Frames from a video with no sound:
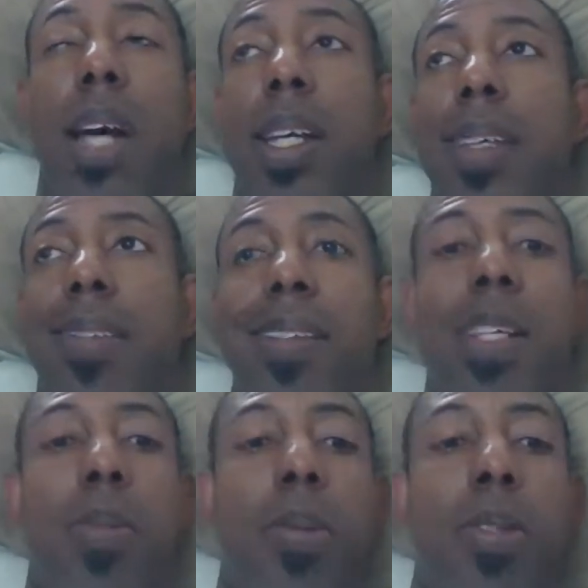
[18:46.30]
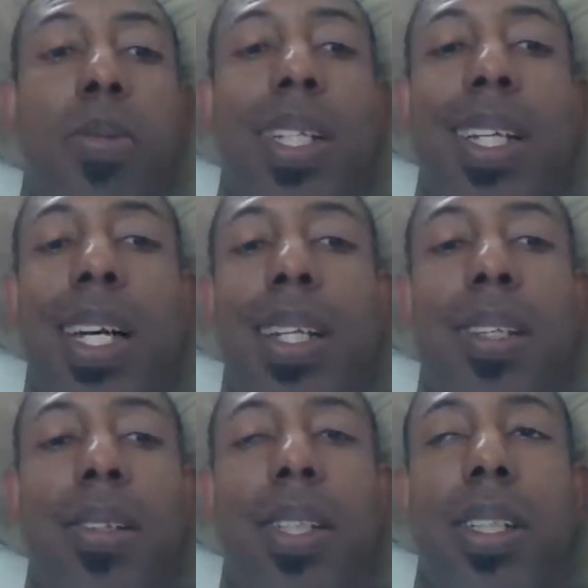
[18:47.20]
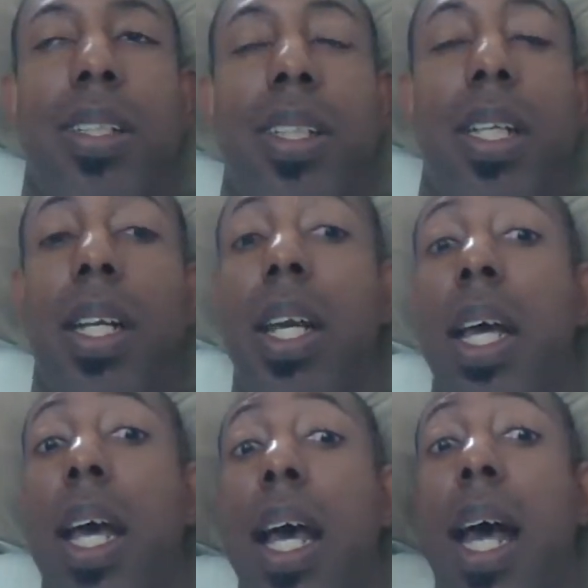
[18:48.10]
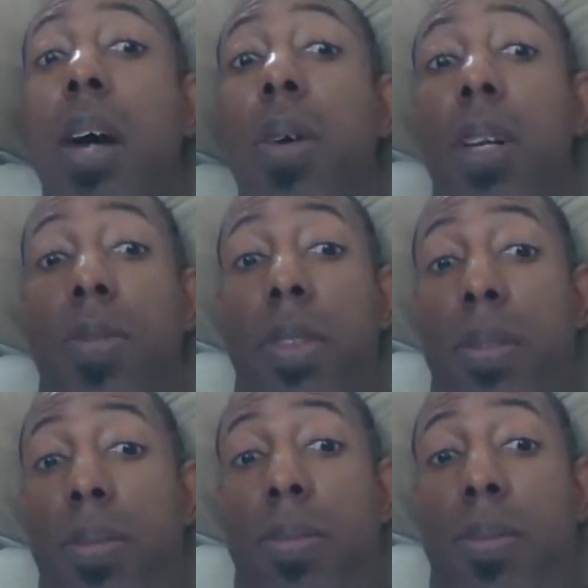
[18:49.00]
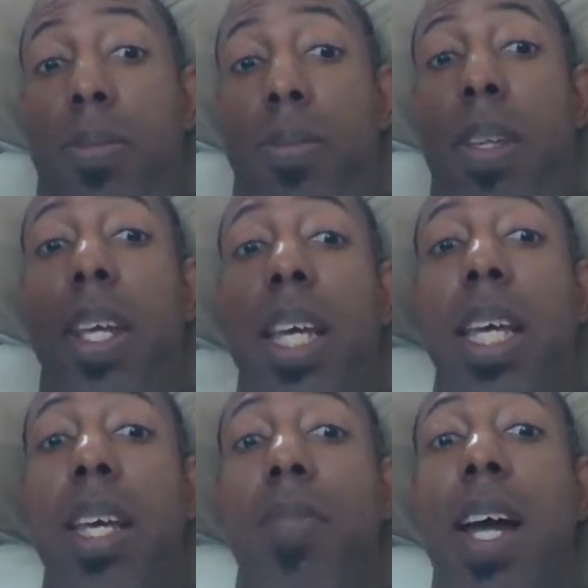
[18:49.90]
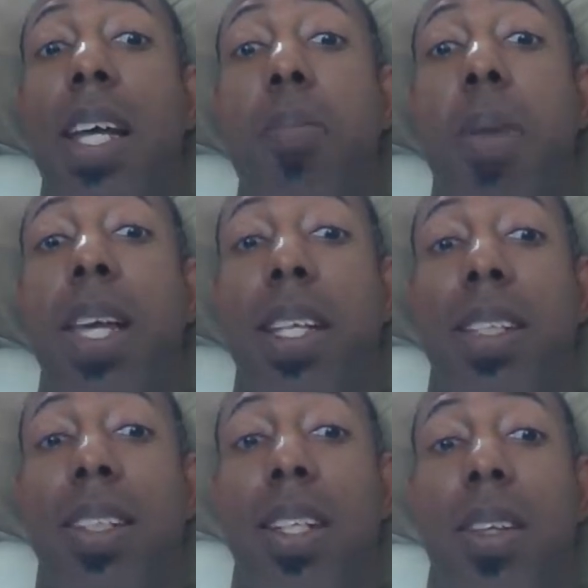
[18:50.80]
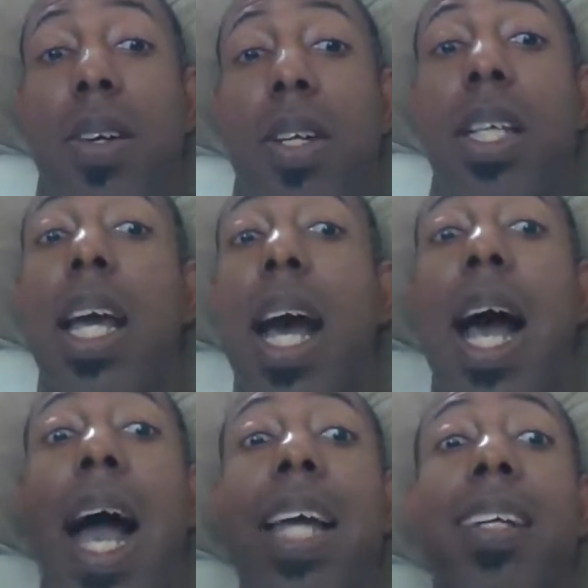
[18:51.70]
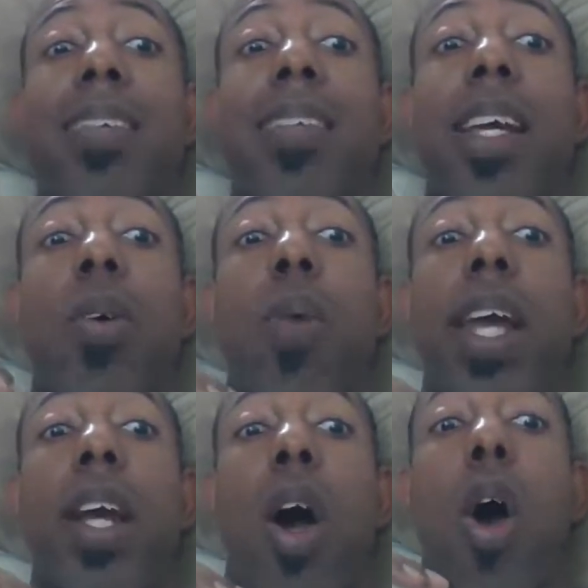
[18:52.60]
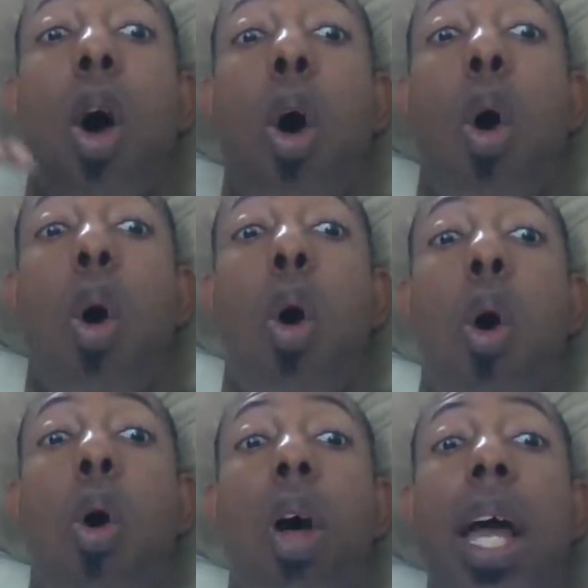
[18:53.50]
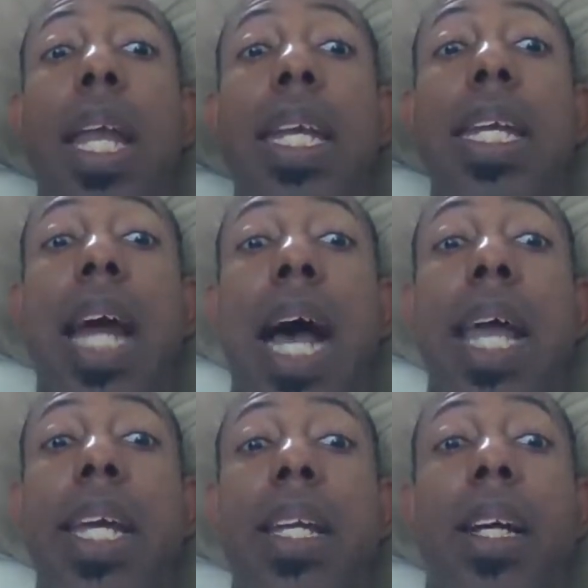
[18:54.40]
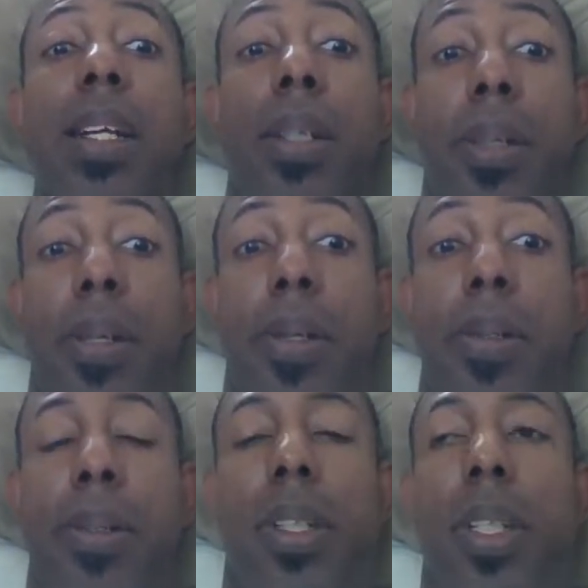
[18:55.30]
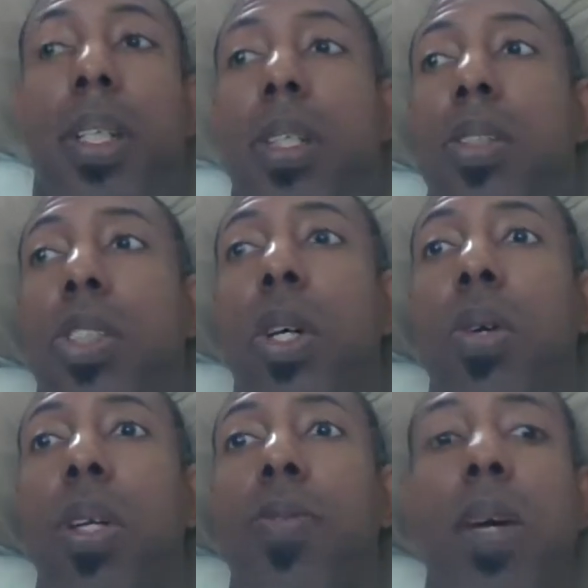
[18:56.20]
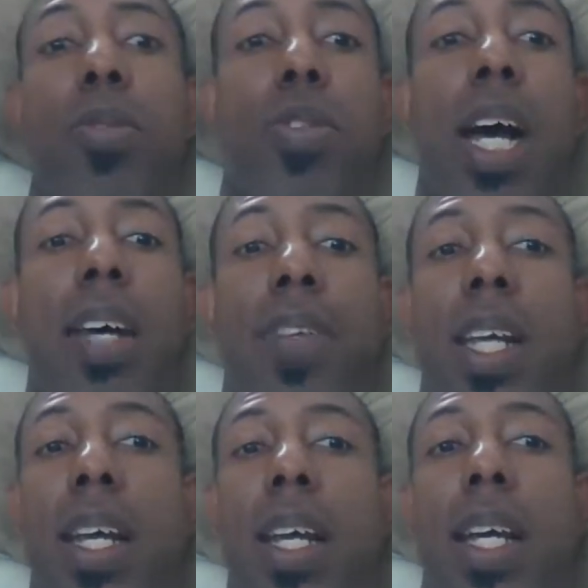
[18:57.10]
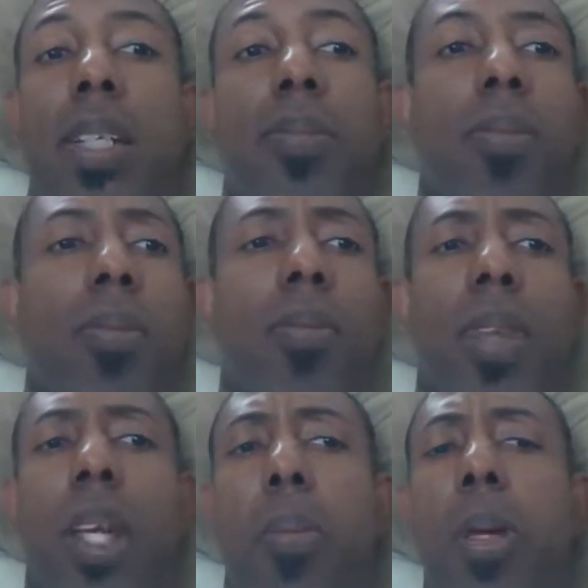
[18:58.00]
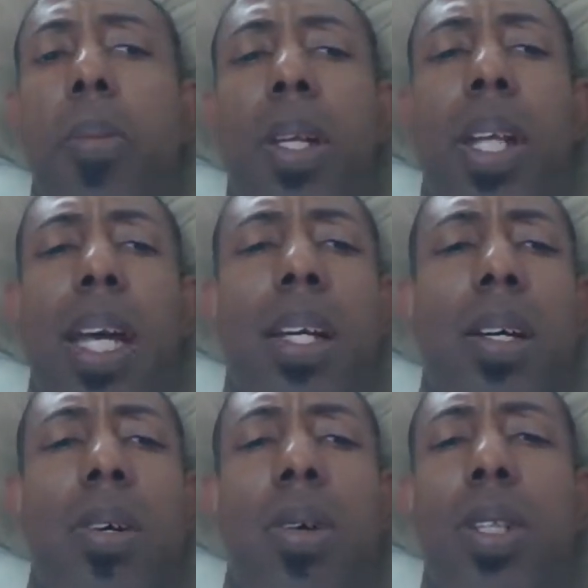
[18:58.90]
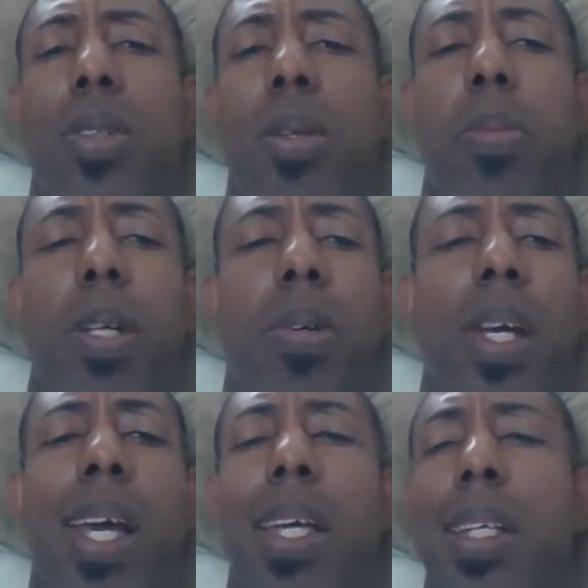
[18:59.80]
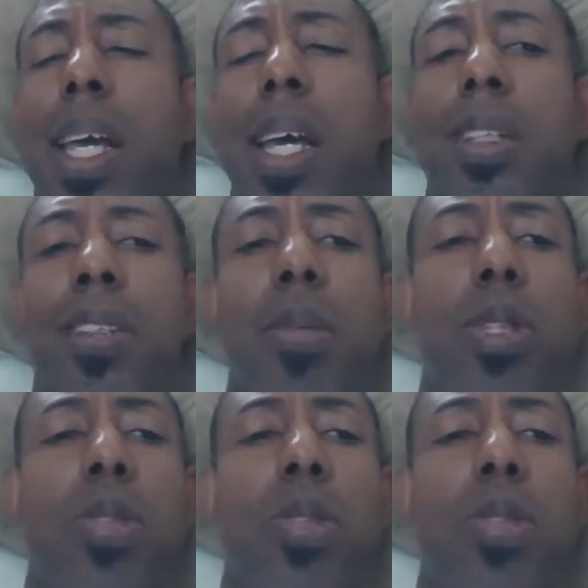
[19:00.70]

get sleepy between 9:30 and 10. However, if I can make it to 10:30, I can stay awake all night long. So if I'm driving at night, people are like, "Oh, are you going to be okay?" Yeah, just give